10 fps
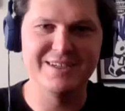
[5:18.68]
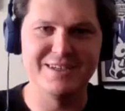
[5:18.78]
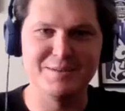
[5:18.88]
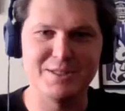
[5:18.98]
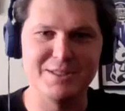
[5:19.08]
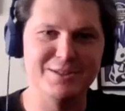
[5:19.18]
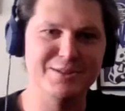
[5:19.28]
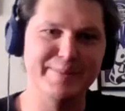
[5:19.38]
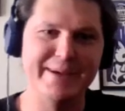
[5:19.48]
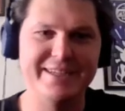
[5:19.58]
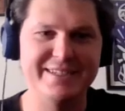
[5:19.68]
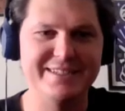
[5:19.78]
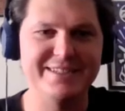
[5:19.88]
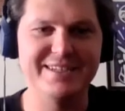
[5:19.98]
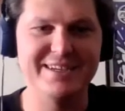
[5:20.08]
Absolutely, man.
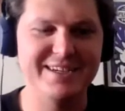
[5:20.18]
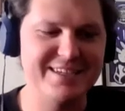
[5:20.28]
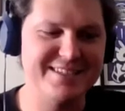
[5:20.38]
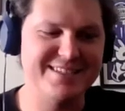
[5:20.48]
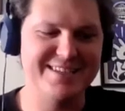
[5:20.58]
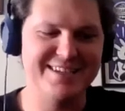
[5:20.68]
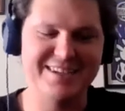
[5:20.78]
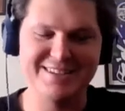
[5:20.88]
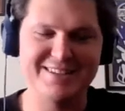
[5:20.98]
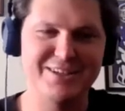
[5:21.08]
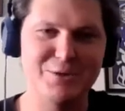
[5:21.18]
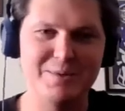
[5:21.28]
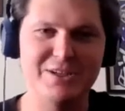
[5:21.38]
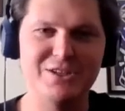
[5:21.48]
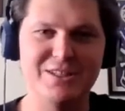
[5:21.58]
And I guess, like you
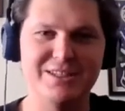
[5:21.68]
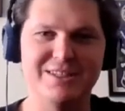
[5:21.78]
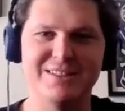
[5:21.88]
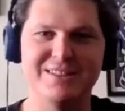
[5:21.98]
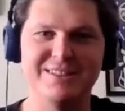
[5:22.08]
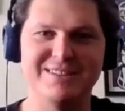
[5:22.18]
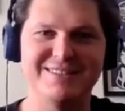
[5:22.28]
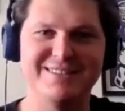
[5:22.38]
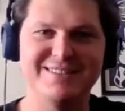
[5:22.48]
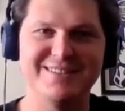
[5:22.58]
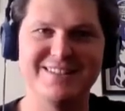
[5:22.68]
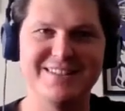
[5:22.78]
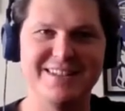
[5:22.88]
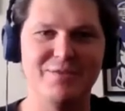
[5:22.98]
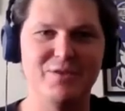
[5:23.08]
mentioned, the
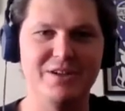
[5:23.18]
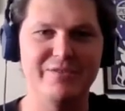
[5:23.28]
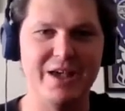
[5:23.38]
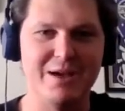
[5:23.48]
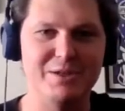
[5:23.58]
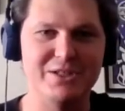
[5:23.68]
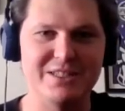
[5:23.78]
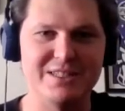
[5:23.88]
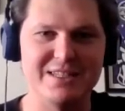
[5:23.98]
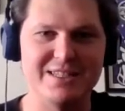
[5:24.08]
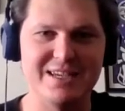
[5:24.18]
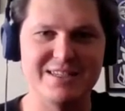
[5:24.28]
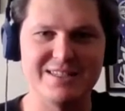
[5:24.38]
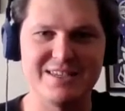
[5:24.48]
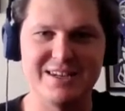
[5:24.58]
level of the amateurs these
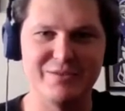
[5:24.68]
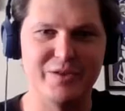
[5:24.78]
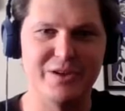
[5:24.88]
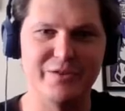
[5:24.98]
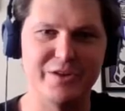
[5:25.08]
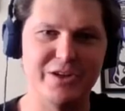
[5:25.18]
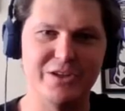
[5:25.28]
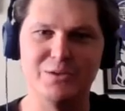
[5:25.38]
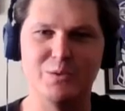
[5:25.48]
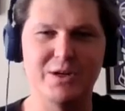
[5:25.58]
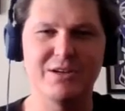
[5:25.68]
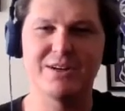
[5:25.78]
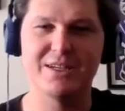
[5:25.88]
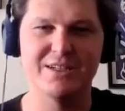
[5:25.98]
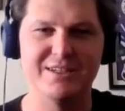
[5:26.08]
days is getting very, very good. What do you
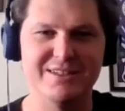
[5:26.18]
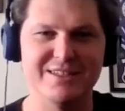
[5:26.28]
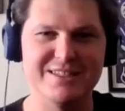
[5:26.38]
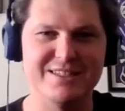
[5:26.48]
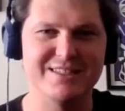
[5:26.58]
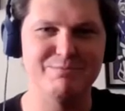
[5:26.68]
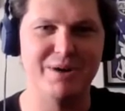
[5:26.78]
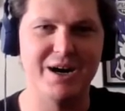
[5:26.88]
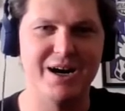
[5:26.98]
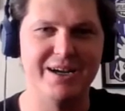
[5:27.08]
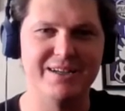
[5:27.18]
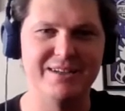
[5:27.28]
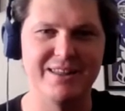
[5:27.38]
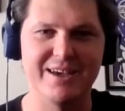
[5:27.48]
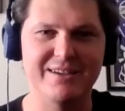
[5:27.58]
reckon is
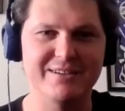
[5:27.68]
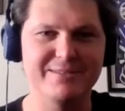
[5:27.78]
behind that?